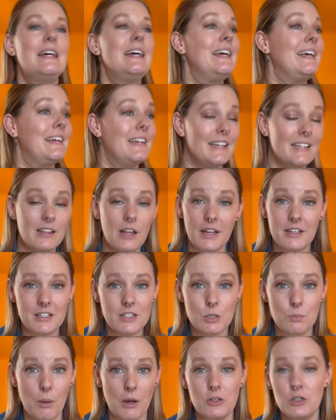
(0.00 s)
He likes
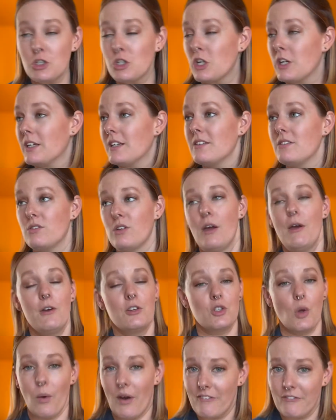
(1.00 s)
sponges,
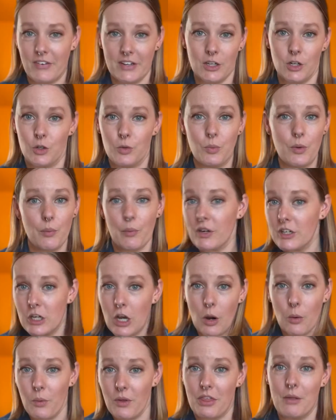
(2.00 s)
so I figured we would
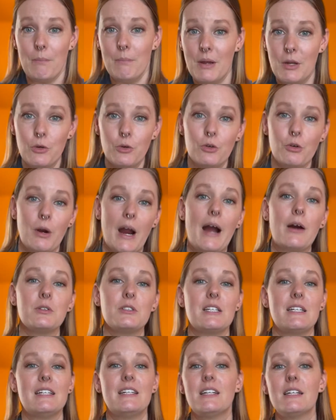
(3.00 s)
go with a middle ground
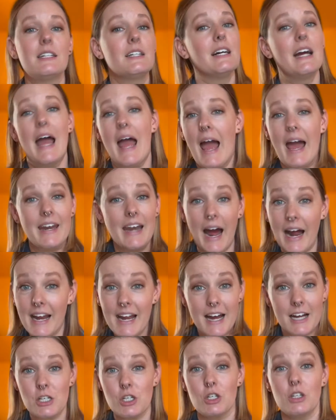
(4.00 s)
here, and I
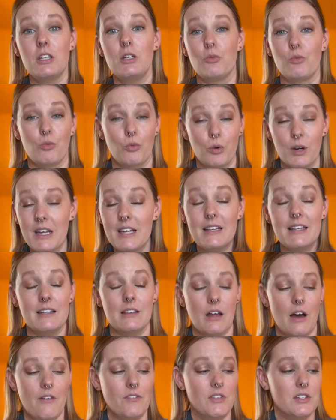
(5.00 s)
actually really
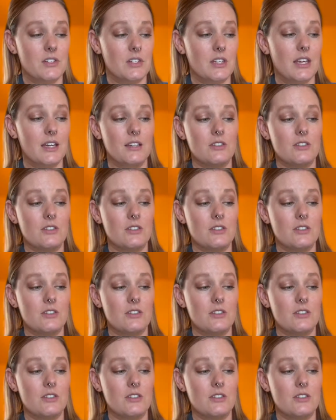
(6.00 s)
love this thing.